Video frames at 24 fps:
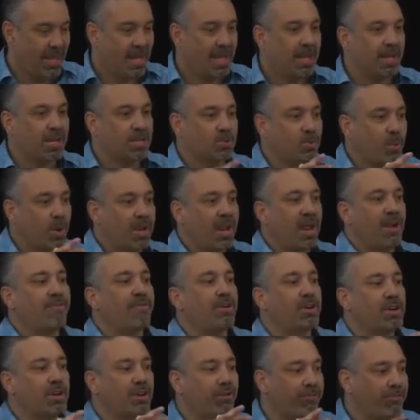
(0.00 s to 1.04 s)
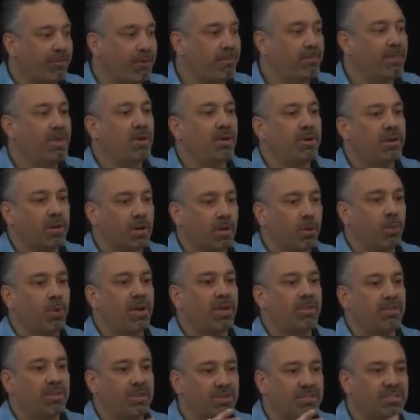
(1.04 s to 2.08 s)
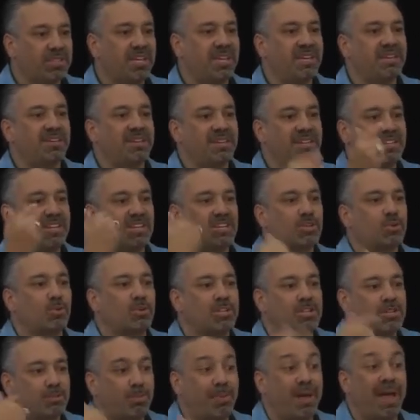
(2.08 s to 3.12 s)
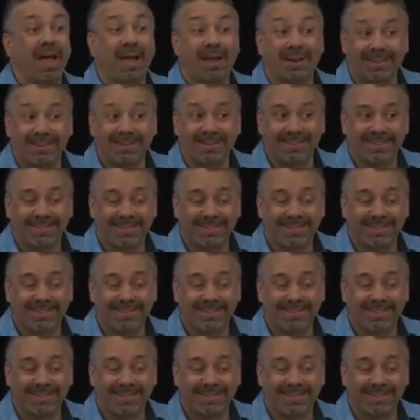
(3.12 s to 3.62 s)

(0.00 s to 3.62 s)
Because whatever you're familiar with, you tend to disrespect.